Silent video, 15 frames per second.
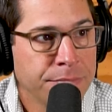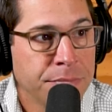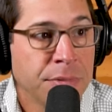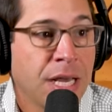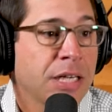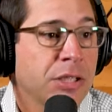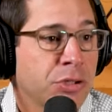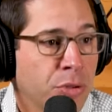
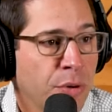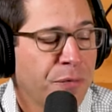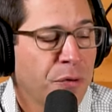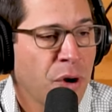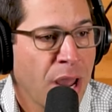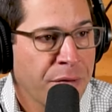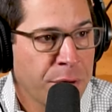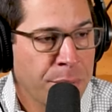Not true
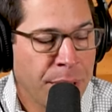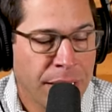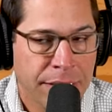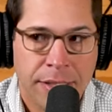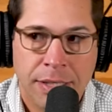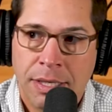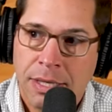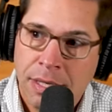for
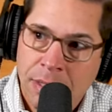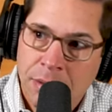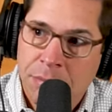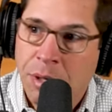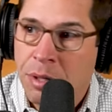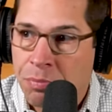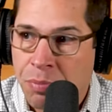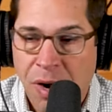everybody,
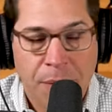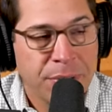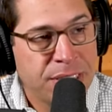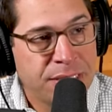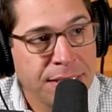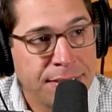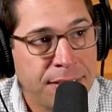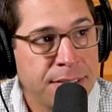but probably
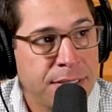60,